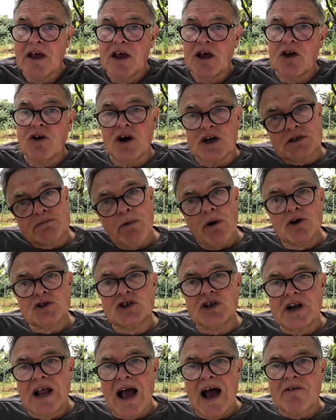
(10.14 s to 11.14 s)
You know, I
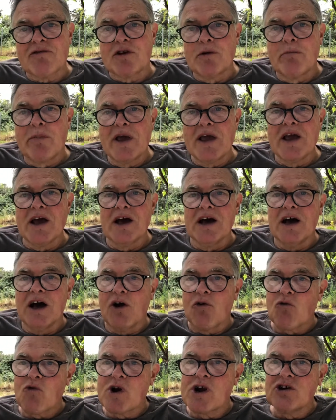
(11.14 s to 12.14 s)
suppose you'd have to be a
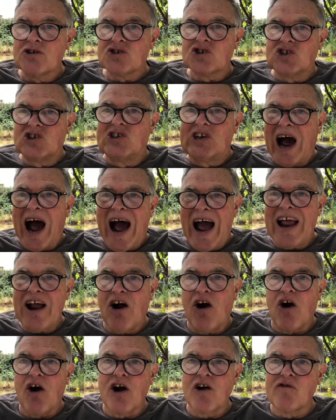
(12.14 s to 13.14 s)
real
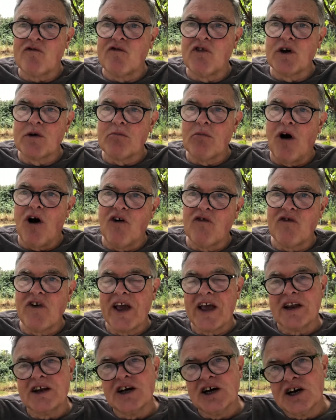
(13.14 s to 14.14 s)
diehard football
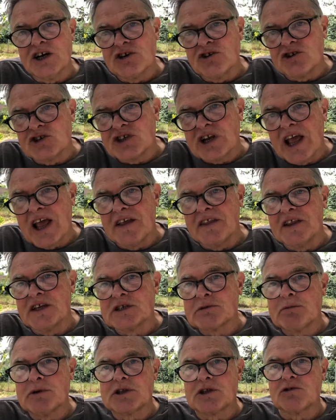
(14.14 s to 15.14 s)
fan to understand
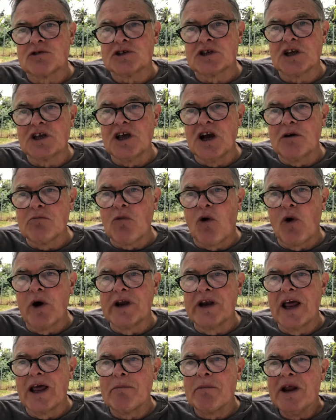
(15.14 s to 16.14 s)
this, but there's a young
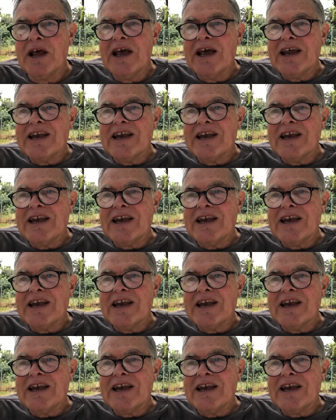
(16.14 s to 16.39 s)
boy named